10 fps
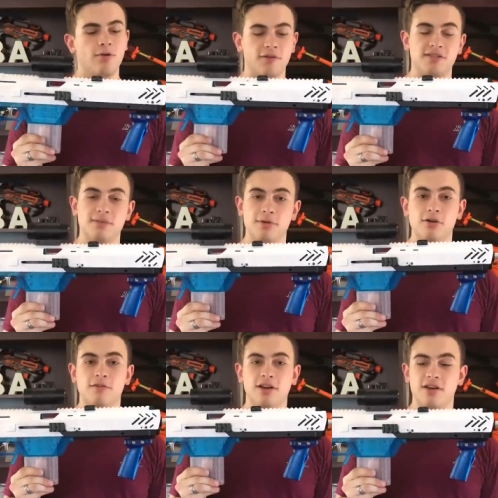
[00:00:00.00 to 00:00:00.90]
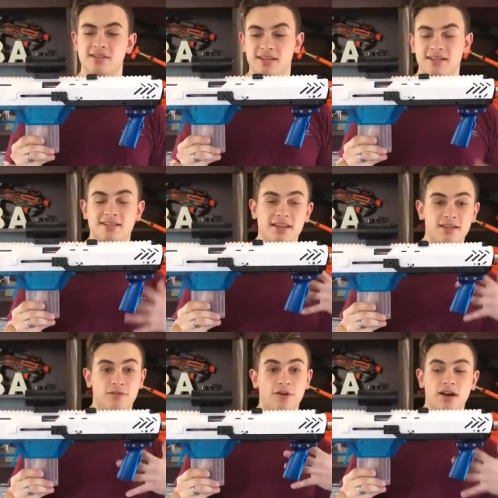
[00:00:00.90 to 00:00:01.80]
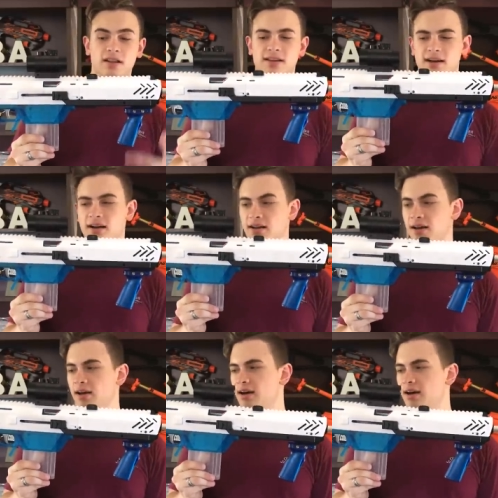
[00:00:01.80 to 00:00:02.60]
Prophecy build videos, that this thing's finally done.